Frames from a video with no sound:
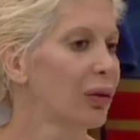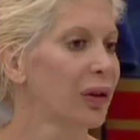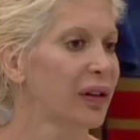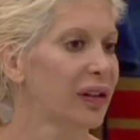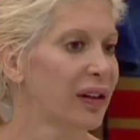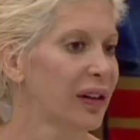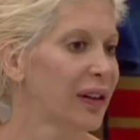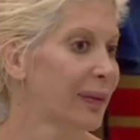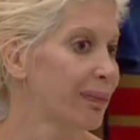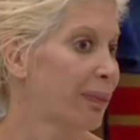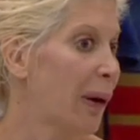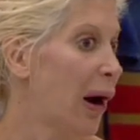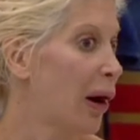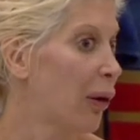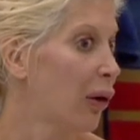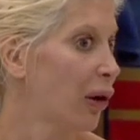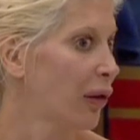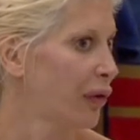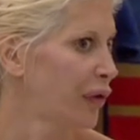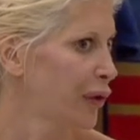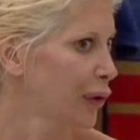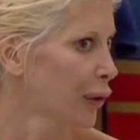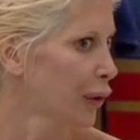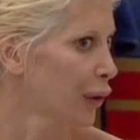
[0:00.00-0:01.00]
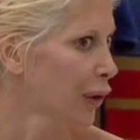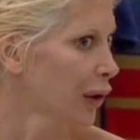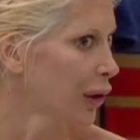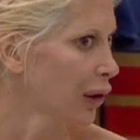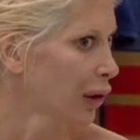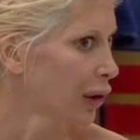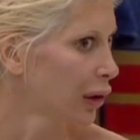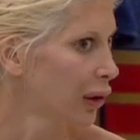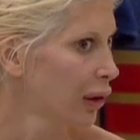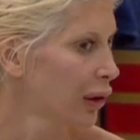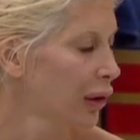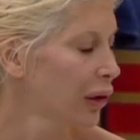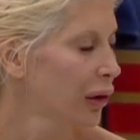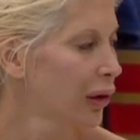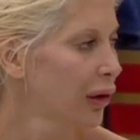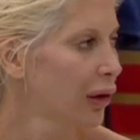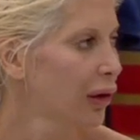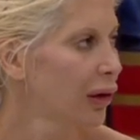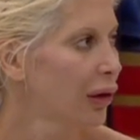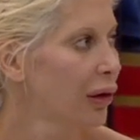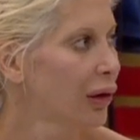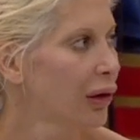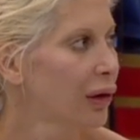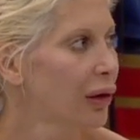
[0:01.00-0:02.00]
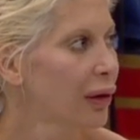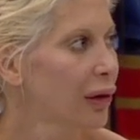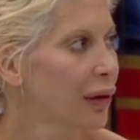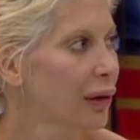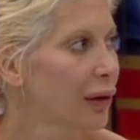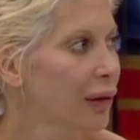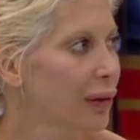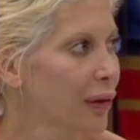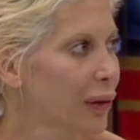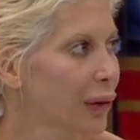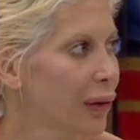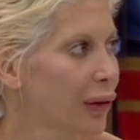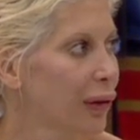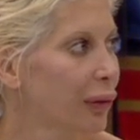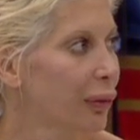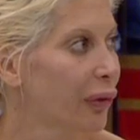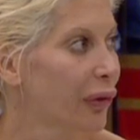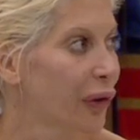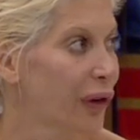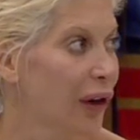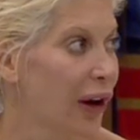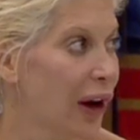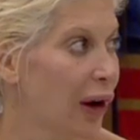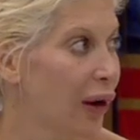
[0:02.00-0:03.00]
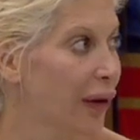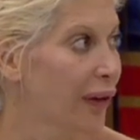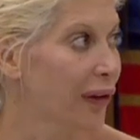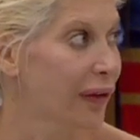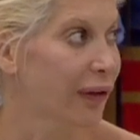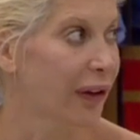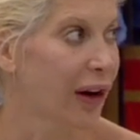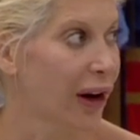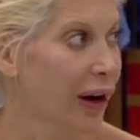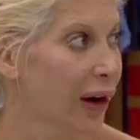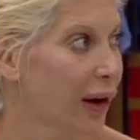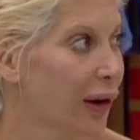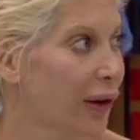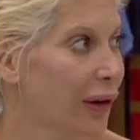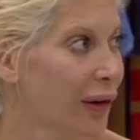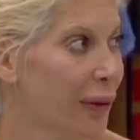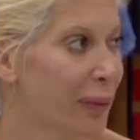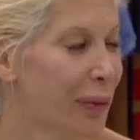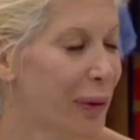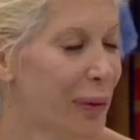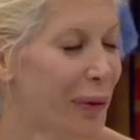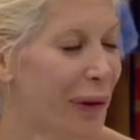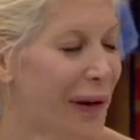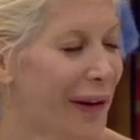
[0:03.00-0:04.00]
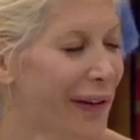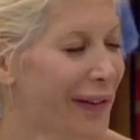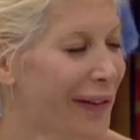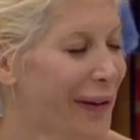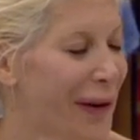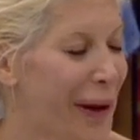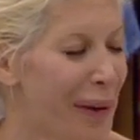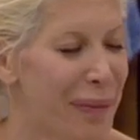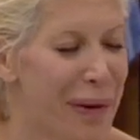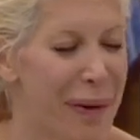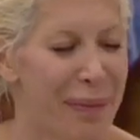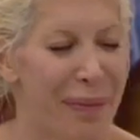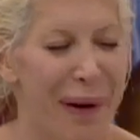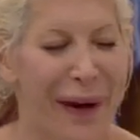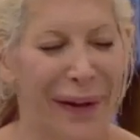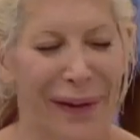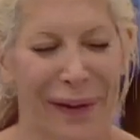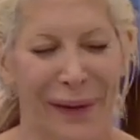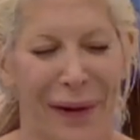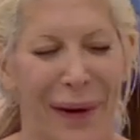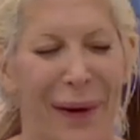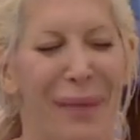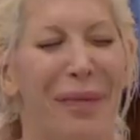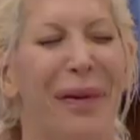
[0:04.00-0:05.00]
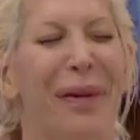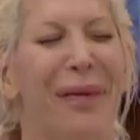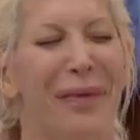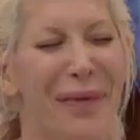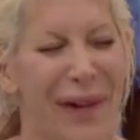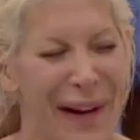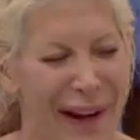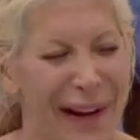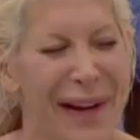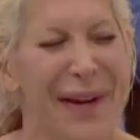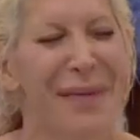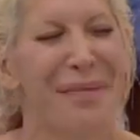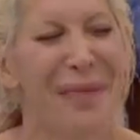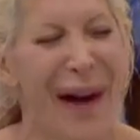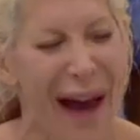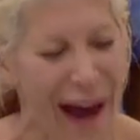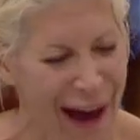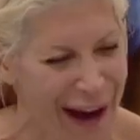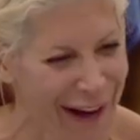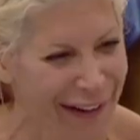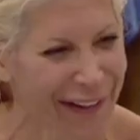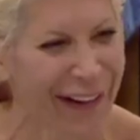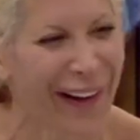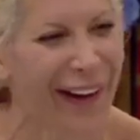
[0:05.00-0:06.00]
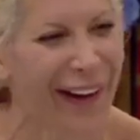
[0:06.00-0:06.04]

Which is powerful. Yeah. So, for now it's very good, the way it's going to be, but it's going to be really bad.